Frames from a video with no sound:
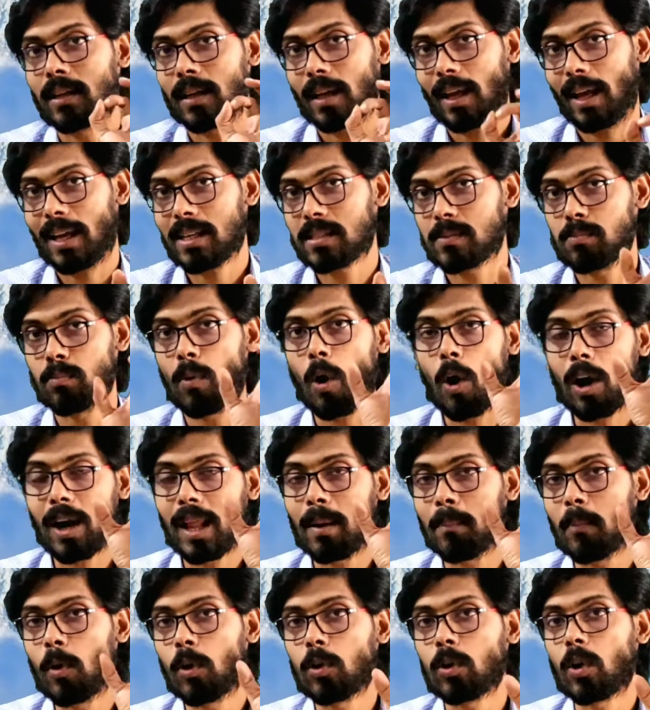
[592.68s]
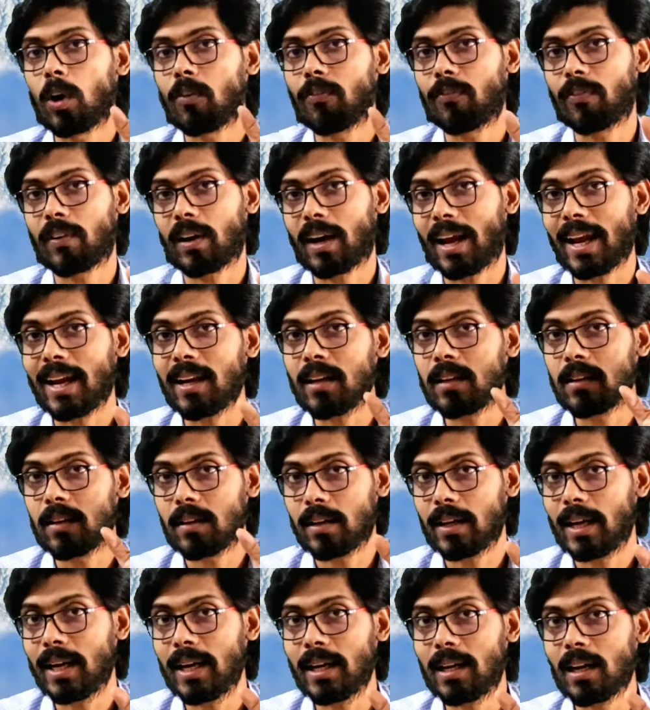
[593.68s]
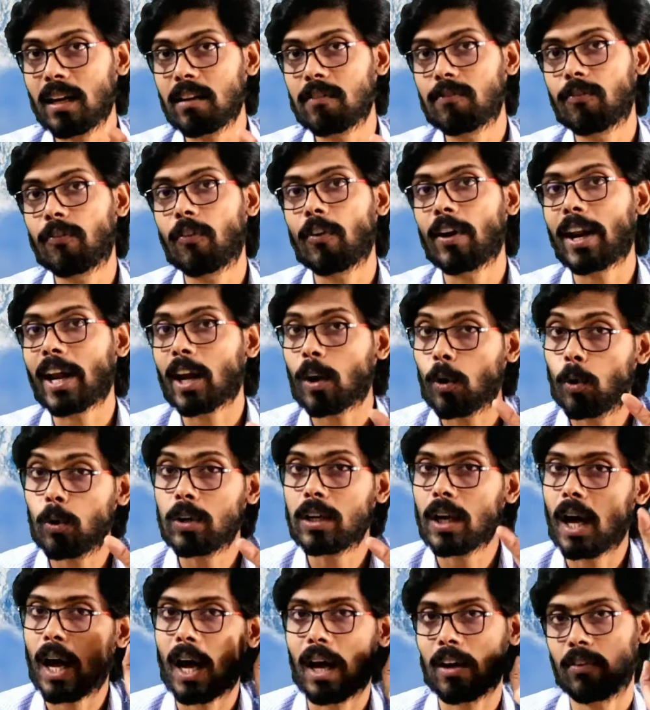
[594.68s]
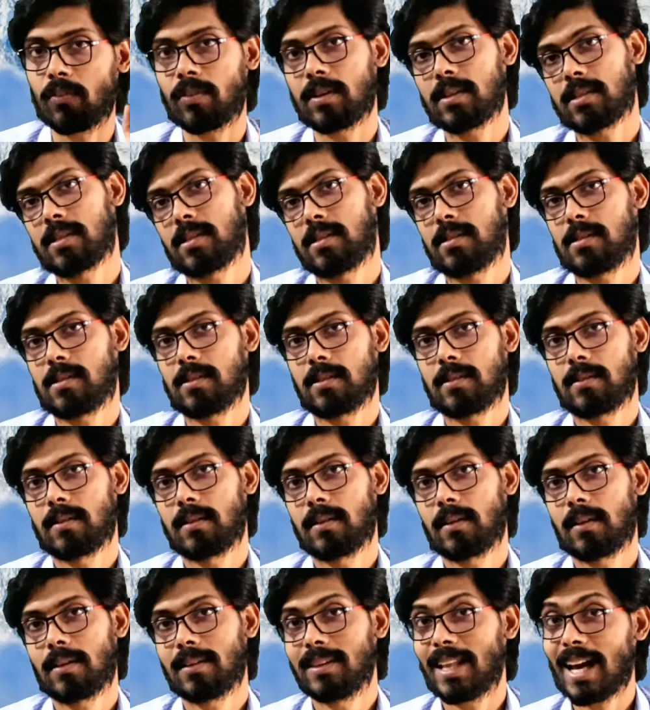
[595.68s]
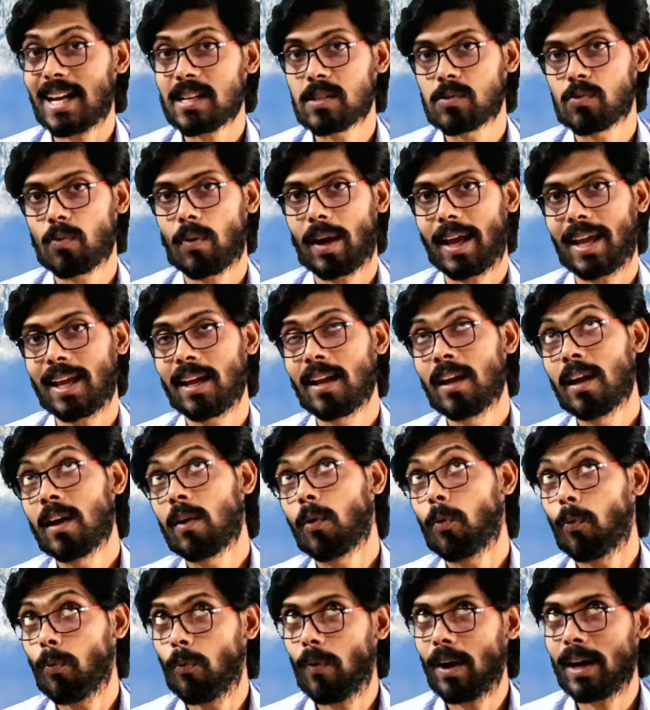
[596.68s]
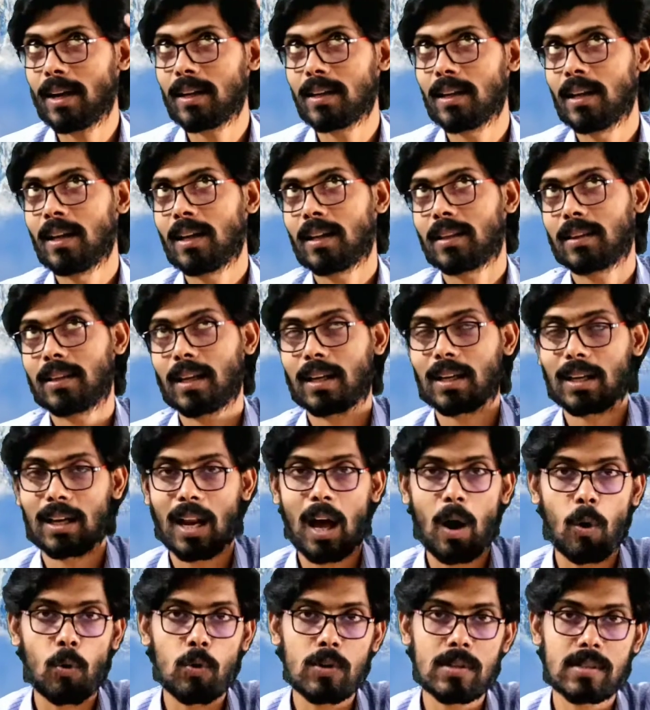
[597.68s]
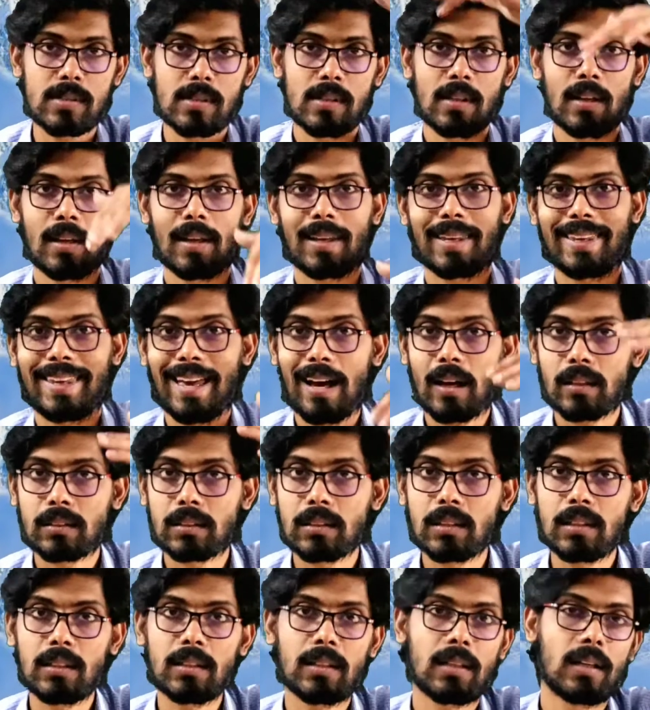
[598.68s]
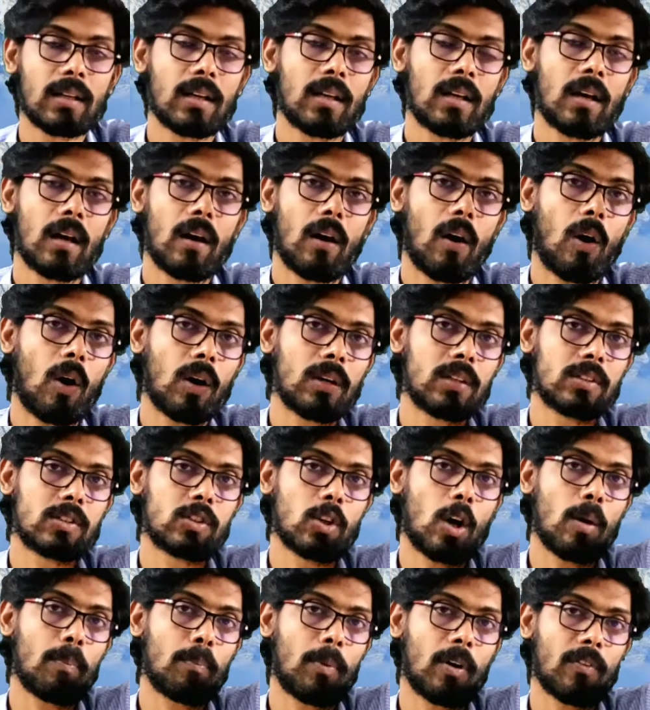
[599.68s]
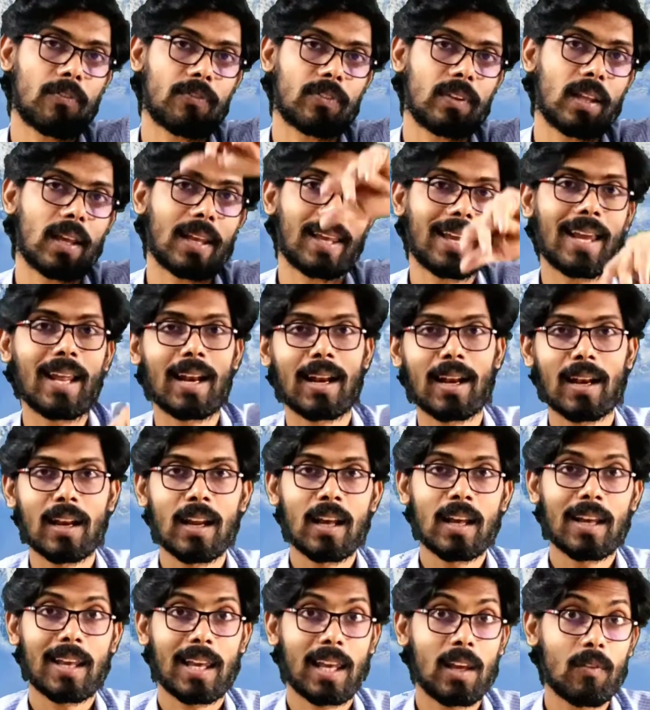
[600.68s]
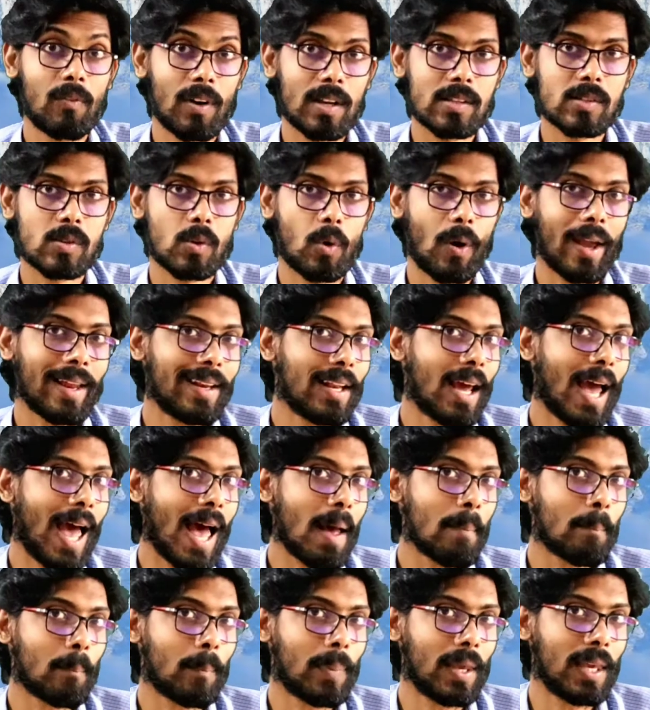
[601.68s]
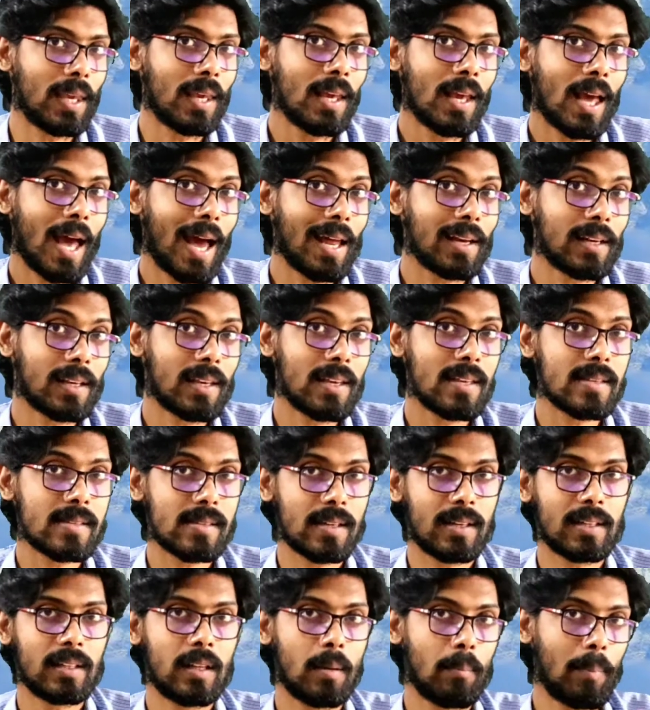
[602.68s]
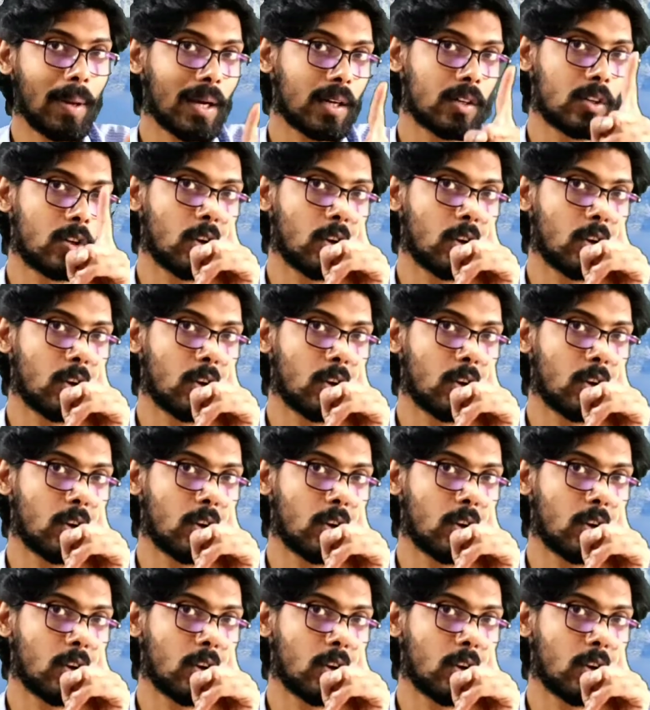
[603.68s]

a small amount of rain needed for a good harvest. That's why when the clouds gathered on top of the hill, he was quite happy and he said the big